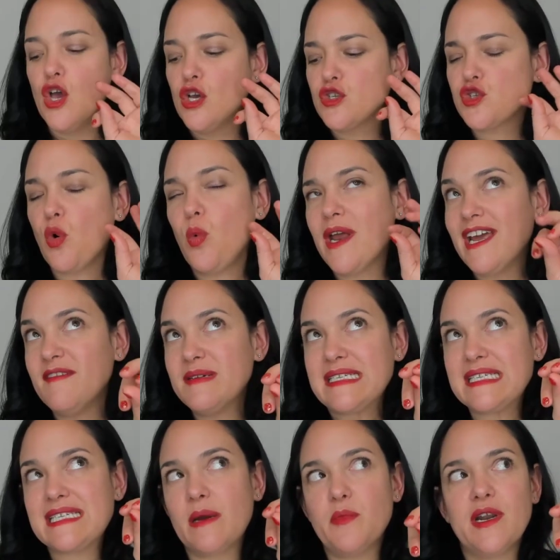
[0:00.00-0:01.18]
So what I've been
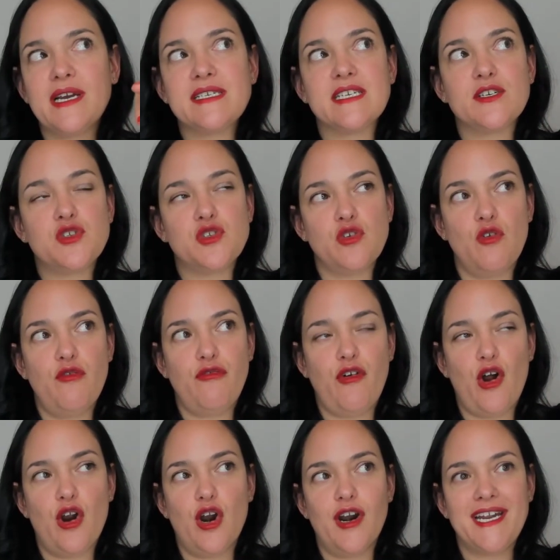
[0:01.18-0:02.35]
summarizing so
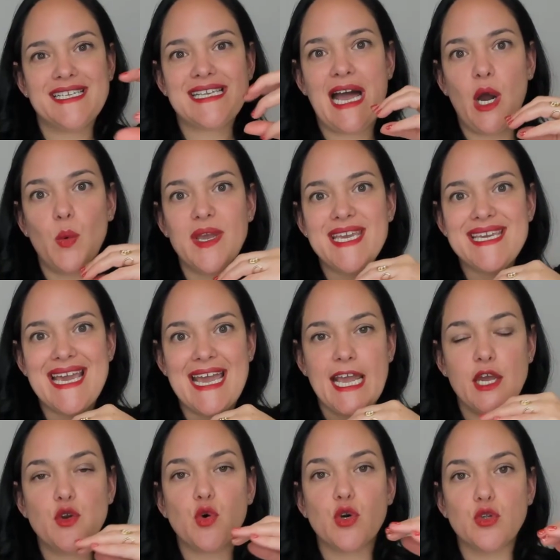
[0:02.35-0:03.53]
far is how we gain
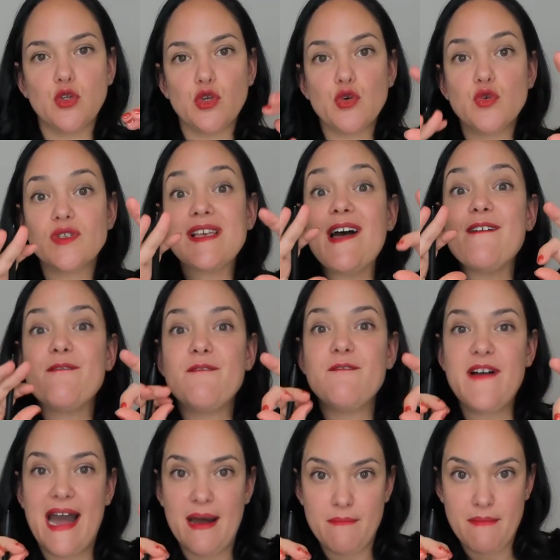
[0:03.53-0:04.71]
or lose
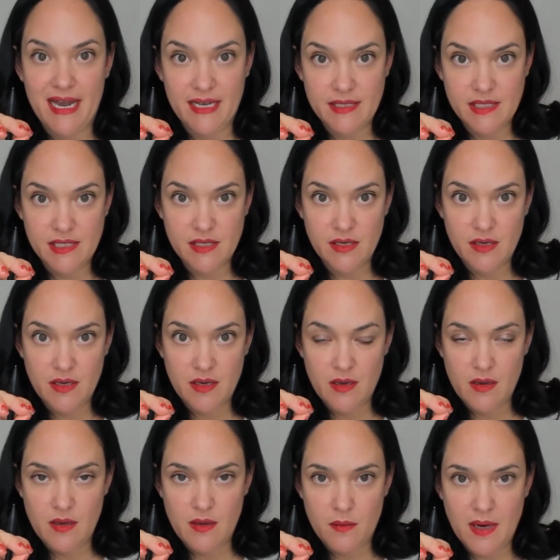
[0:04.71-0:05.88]
fat mass,
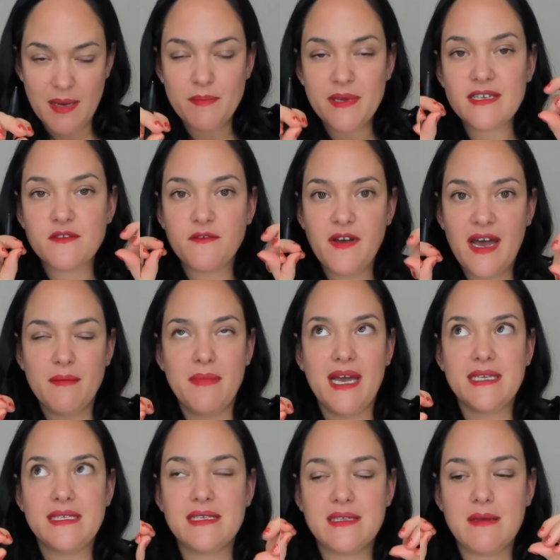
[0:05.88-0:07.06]
right? Because fat
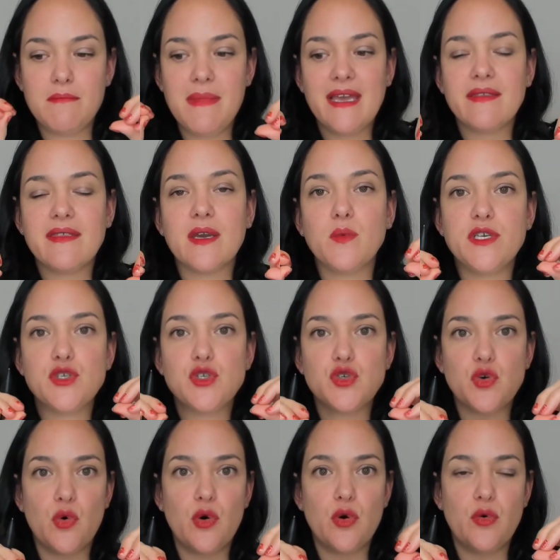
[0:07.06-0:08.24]
mass is the main thing we
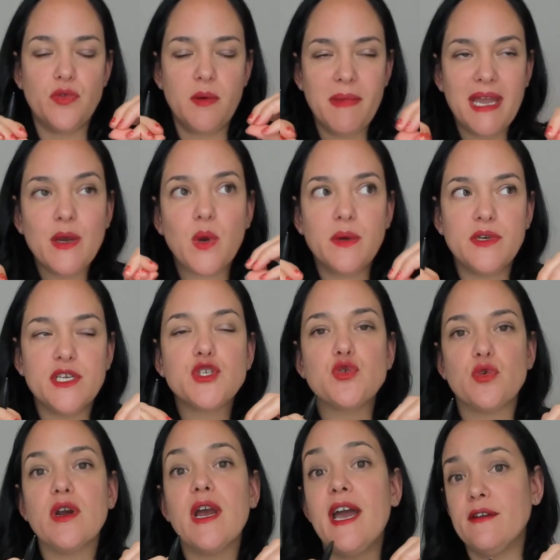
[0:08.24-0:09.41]
store, the main way we
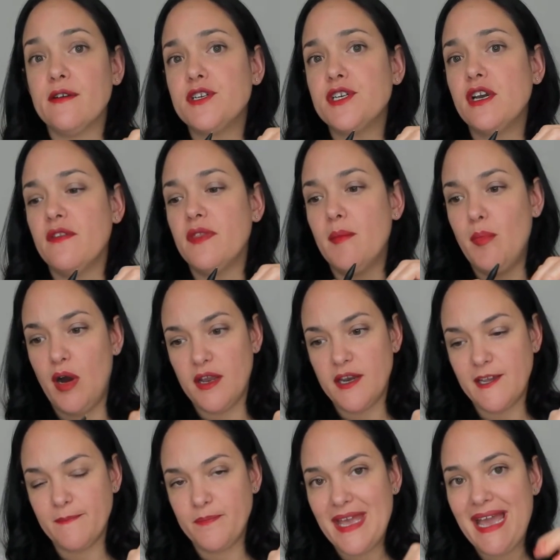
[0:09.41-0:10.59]
store energy on the body.
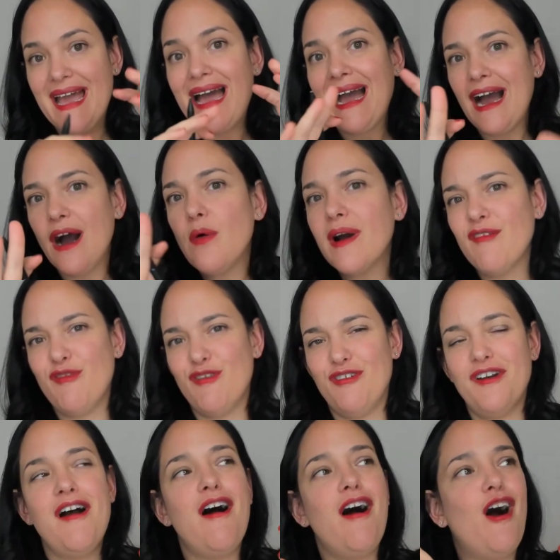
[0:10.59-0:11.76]
However,
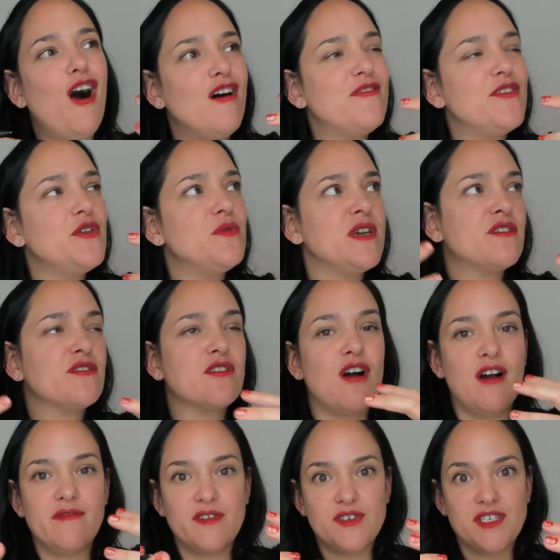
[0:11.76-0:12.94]
often you hear
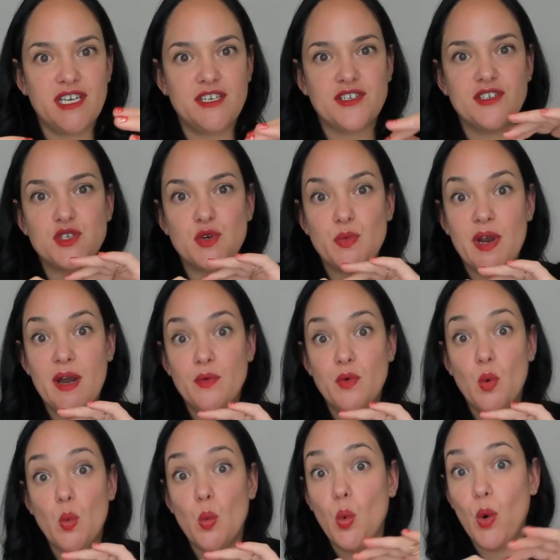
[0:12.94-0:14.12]
conversations around
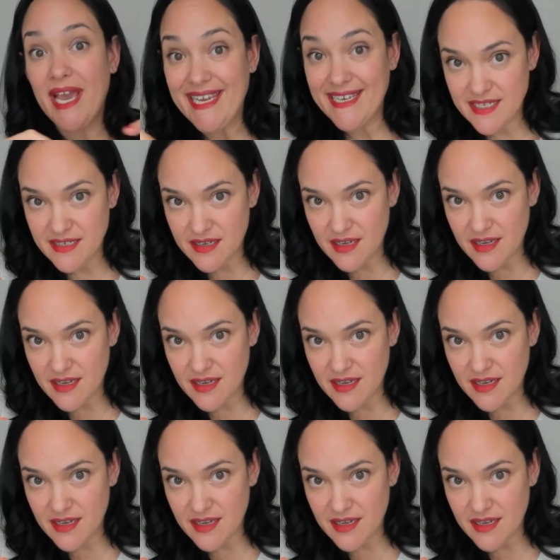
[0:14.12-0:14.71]
weight,